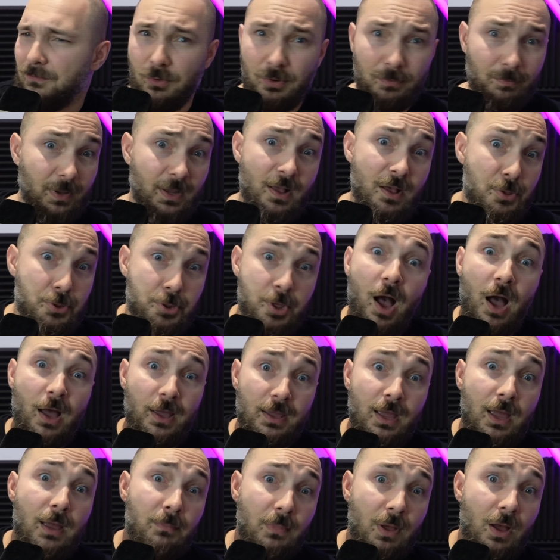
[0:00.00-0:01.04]
because I
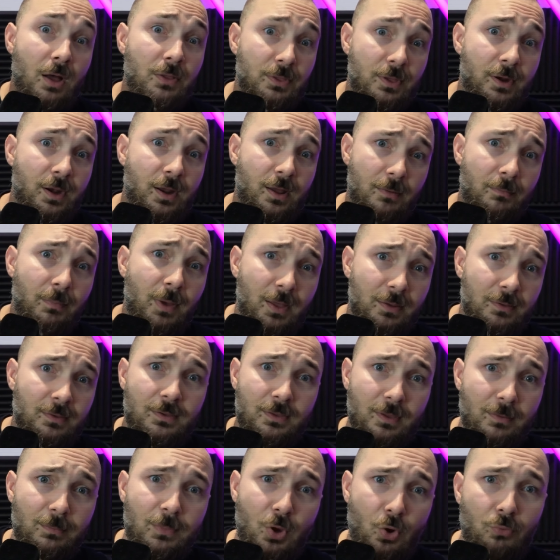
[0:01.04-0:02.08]
am gonna recommend
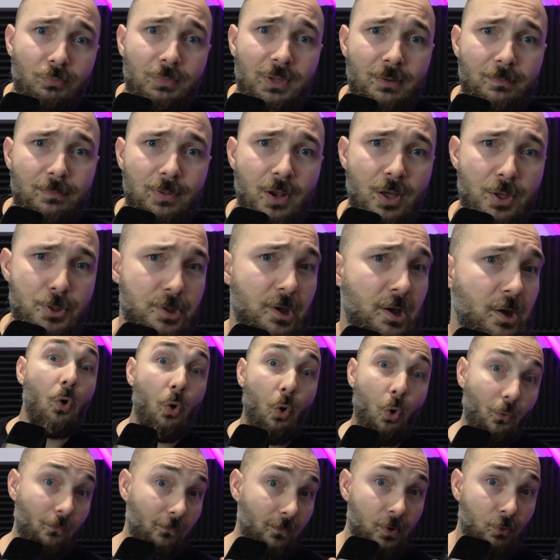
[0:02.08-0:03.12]
the Miyoo Mini Plus
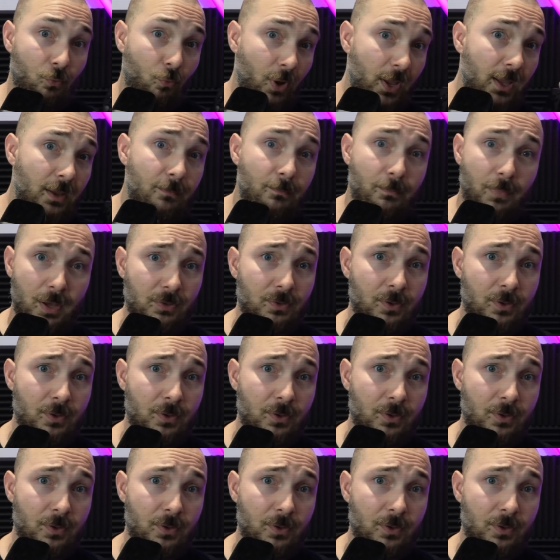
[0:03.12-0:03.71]
over way better